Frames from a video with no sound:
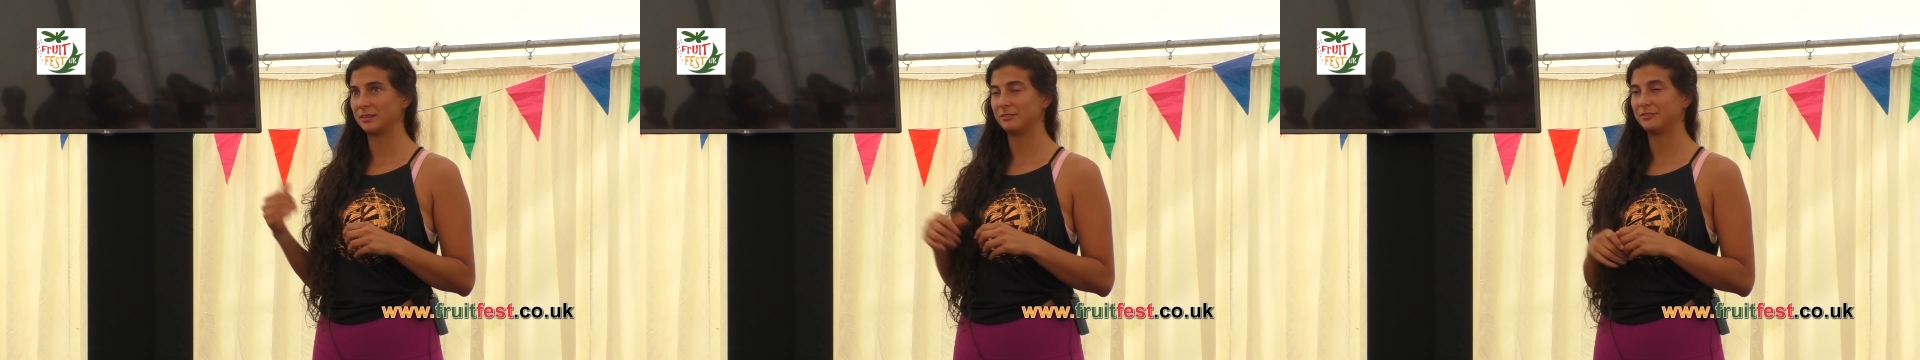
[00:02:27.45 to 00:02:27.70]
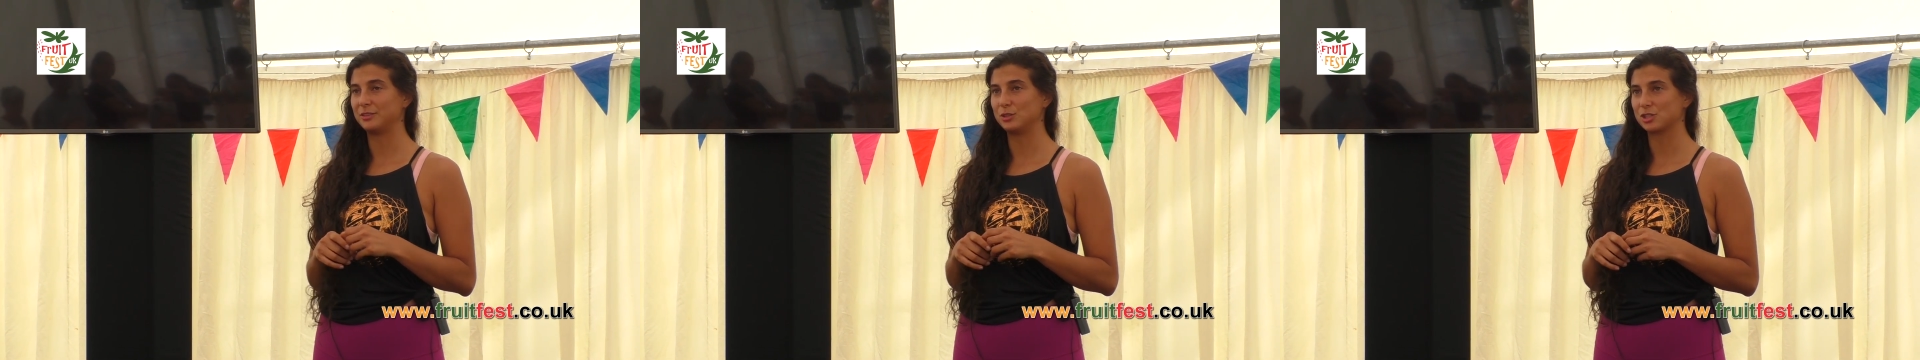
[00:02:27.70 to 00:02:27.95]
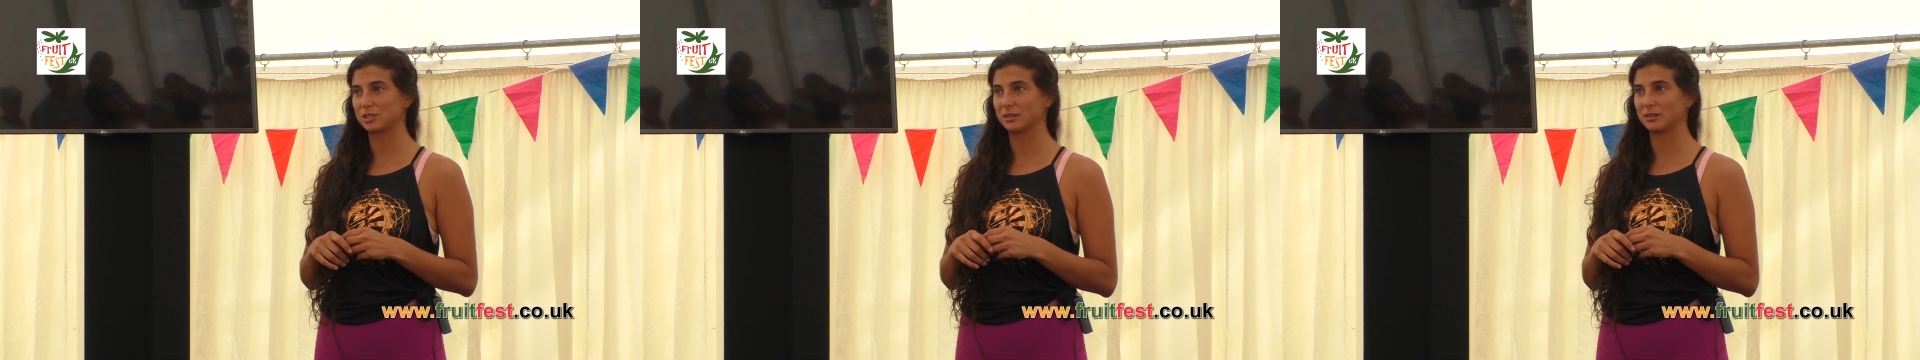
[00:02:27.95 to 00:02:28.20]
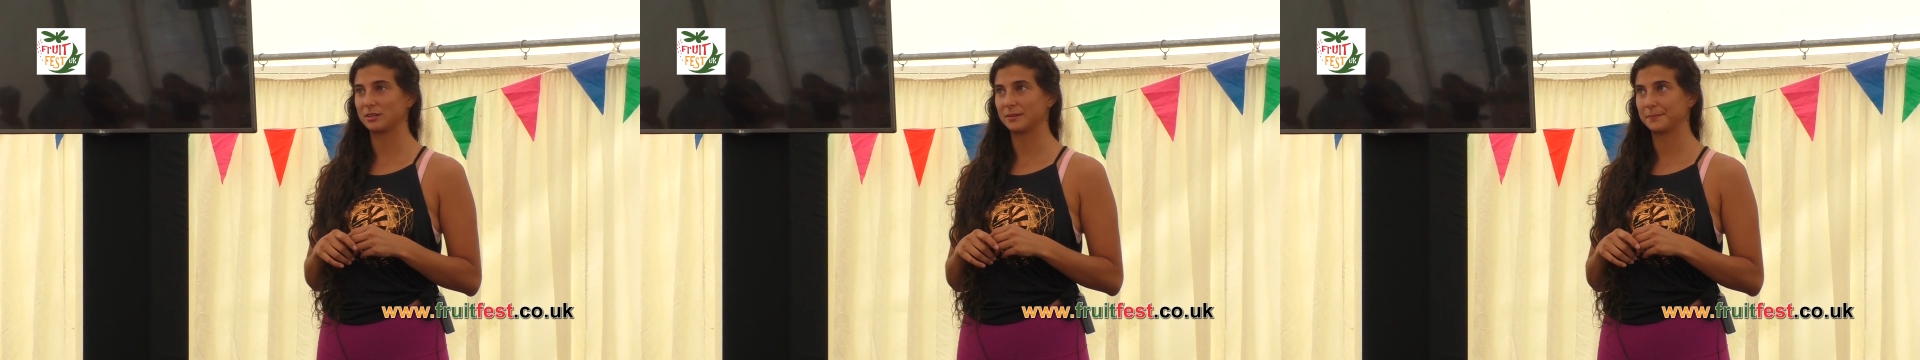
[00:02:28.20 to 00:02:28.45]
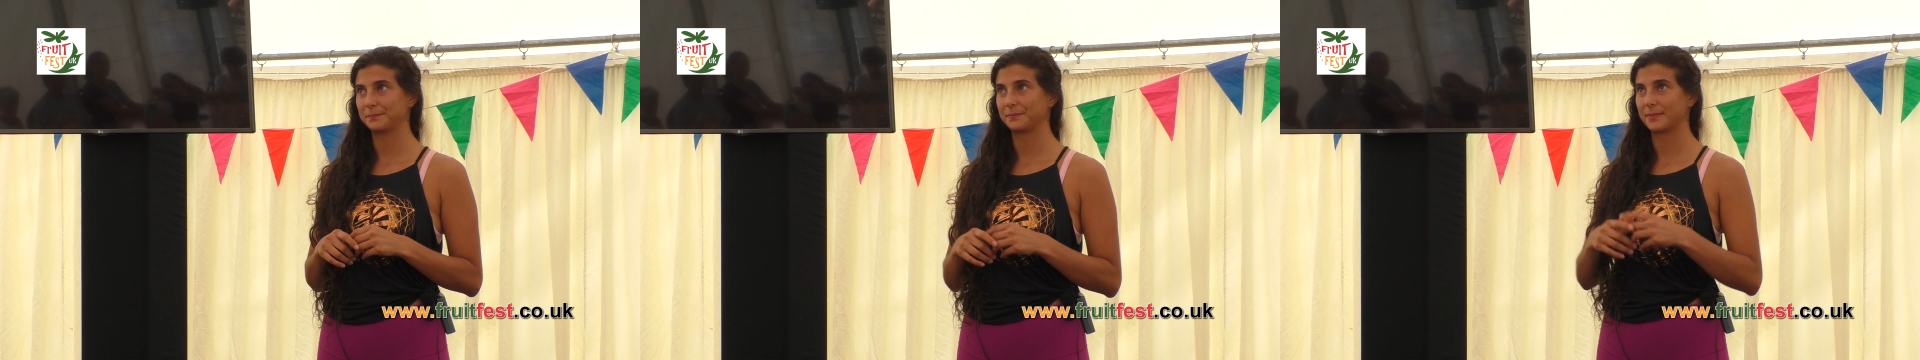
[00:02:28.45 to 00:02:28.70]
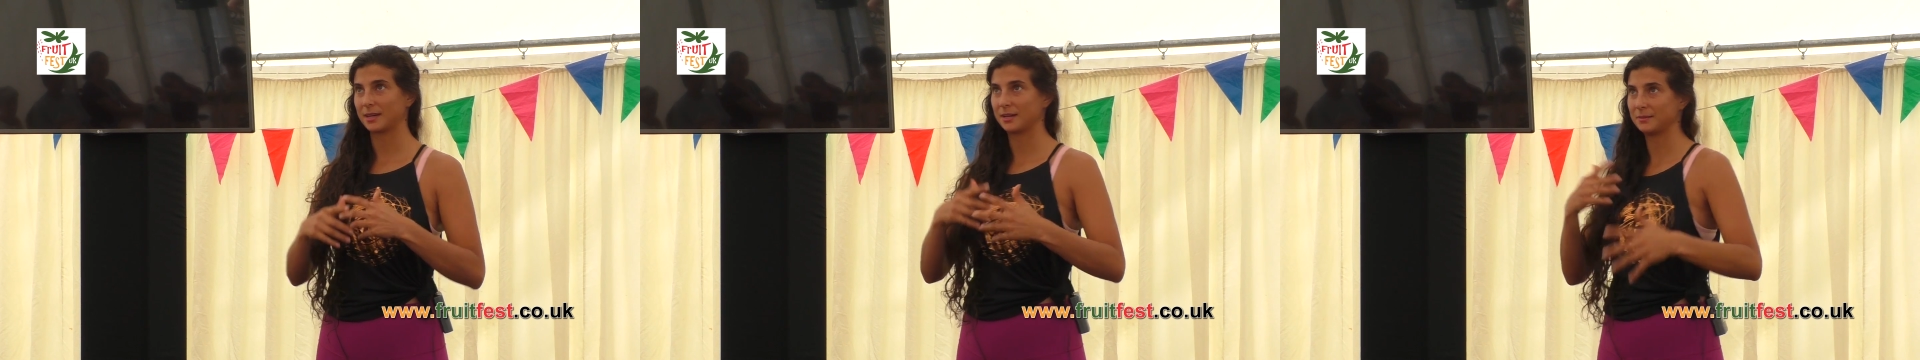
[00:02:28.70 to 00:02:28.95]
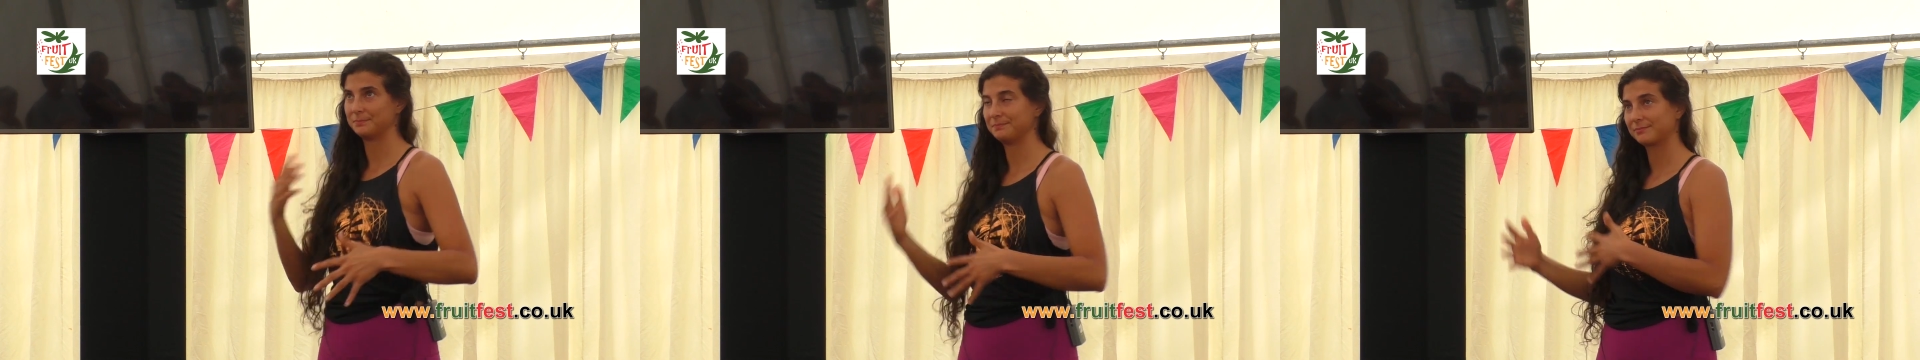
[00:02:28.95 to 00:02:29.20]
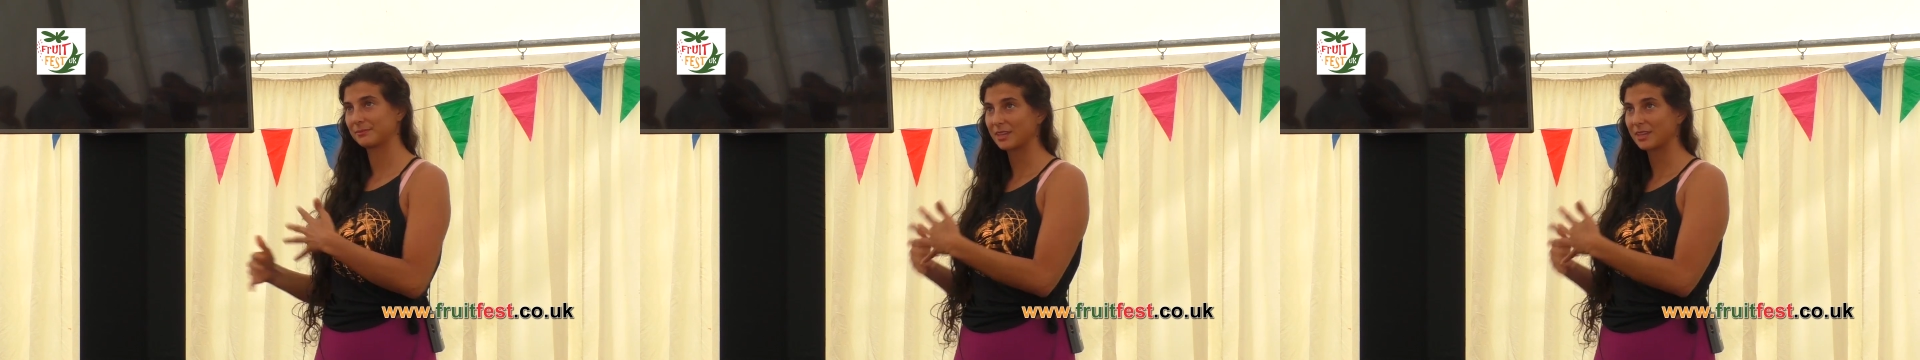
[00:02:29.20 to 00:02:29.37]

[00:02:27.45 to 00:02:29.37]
in future, um,